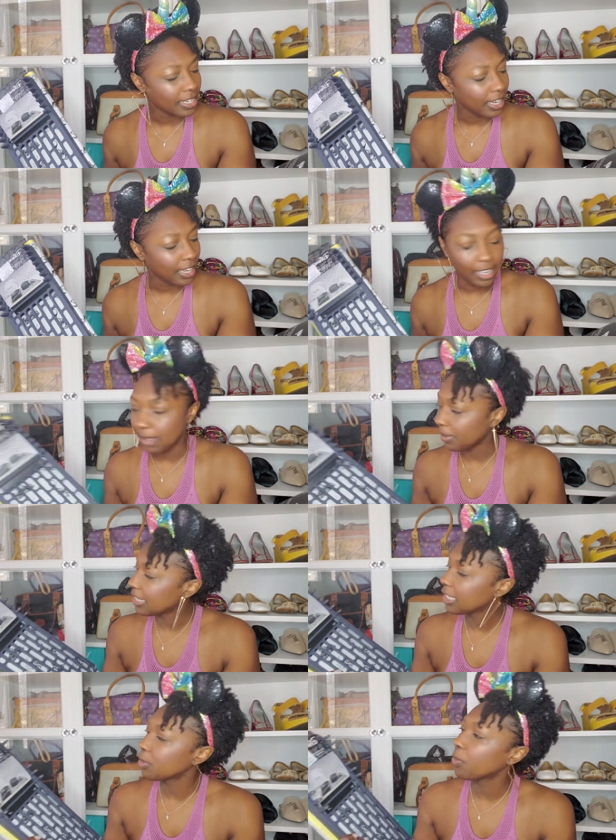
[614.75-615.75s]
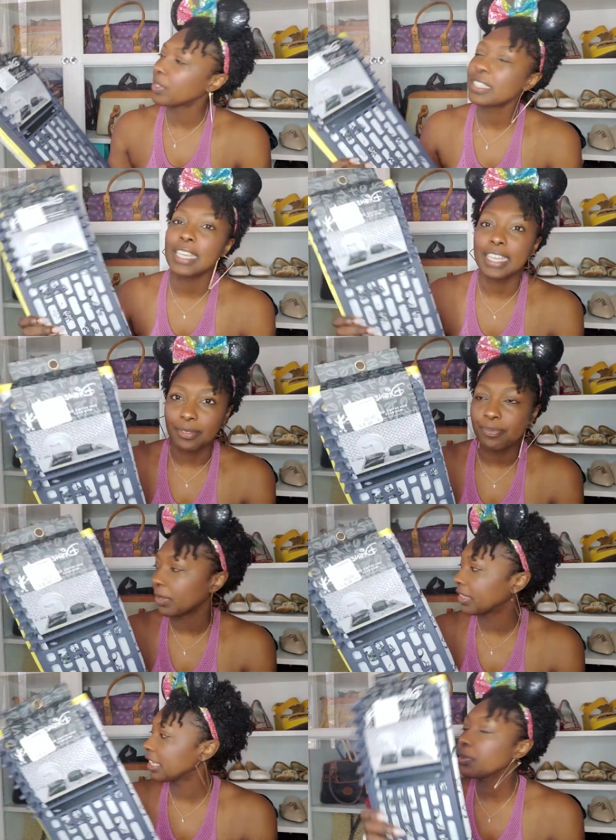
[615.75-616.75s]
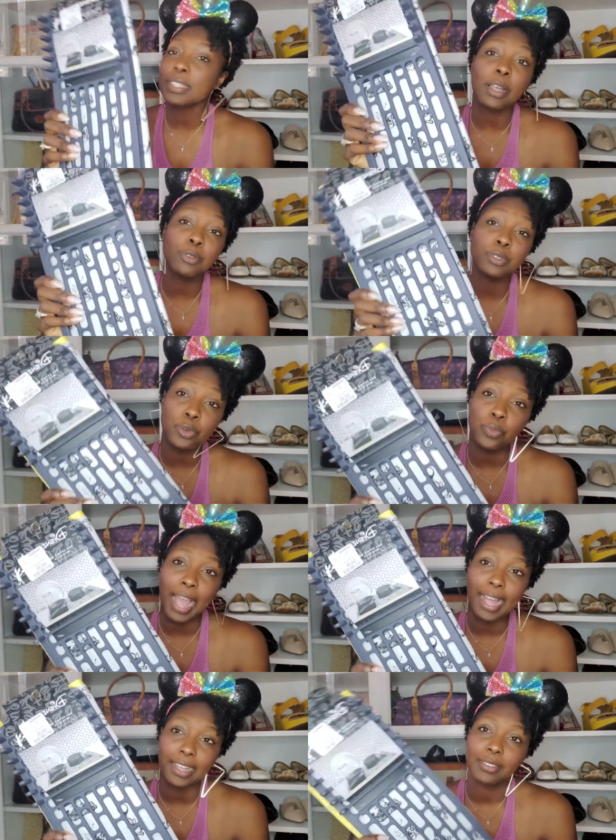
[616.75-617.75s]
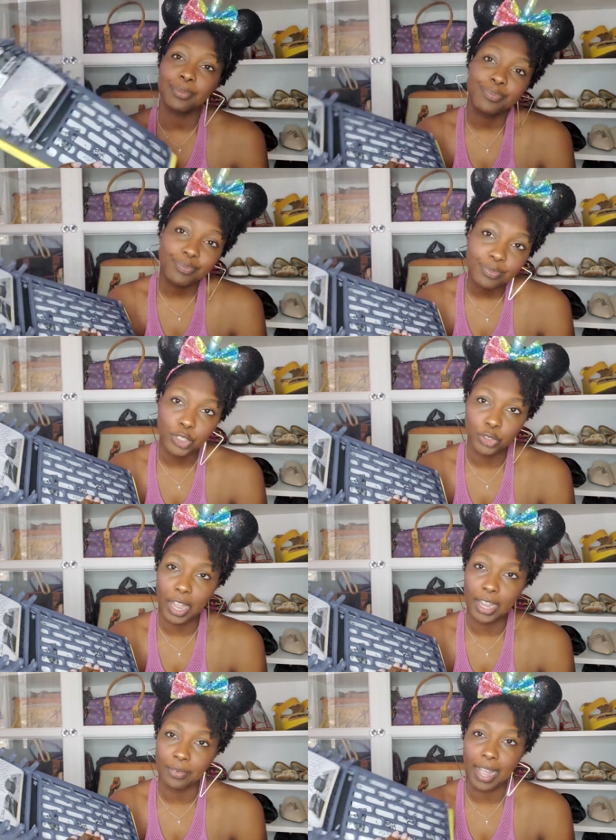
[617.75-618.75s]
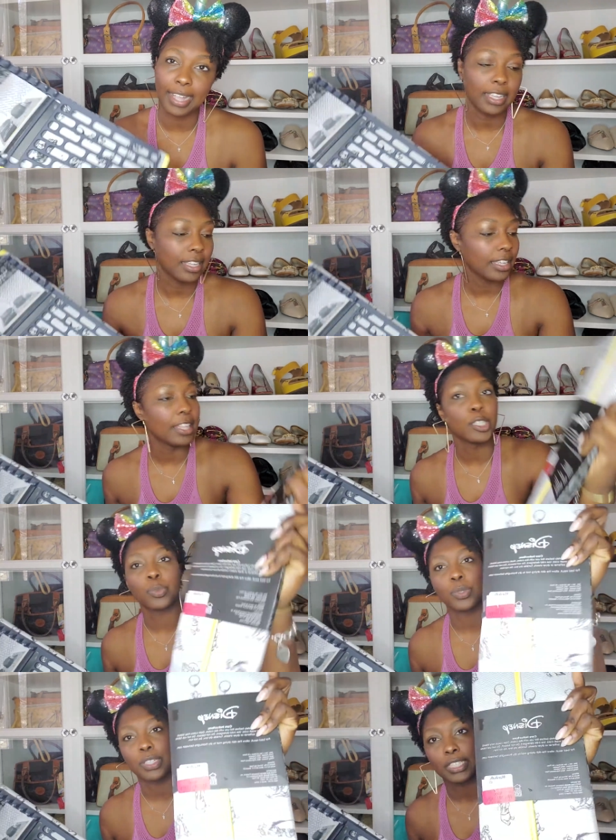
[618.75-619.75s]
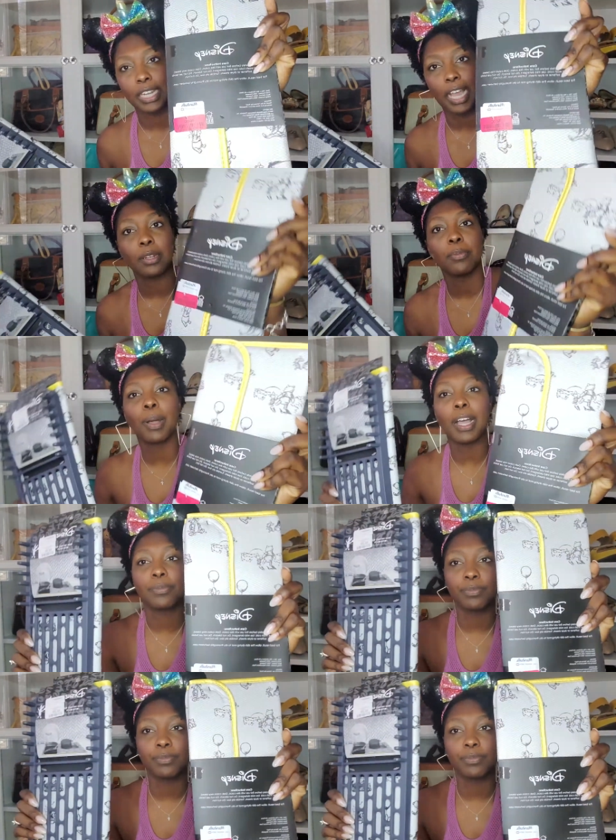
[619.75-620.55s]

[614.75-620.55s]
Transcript: And this one was $10. But this one comes with a rack, drying rack, and this one does not. But